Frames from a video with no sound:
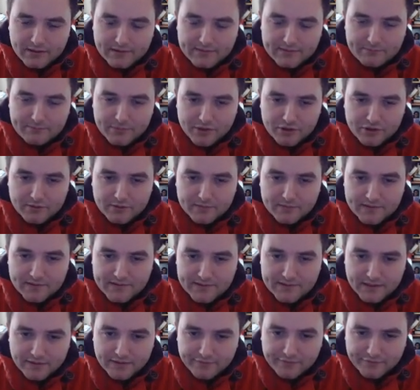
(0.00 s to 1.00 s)
this bishop to
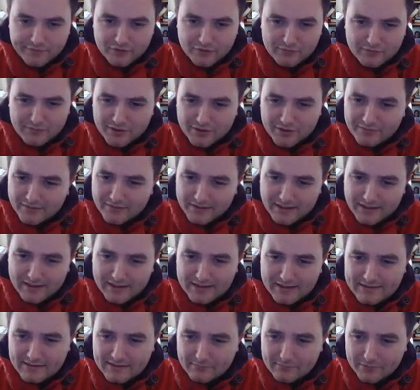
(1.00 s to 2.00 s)
c four move.
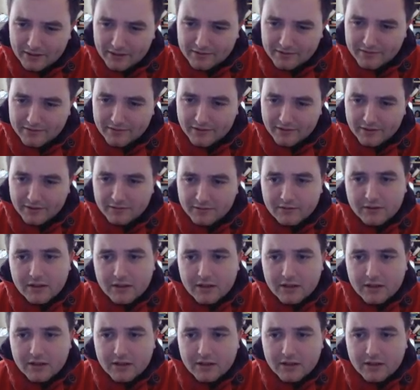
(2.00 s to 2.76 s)
Again, it's a blunder.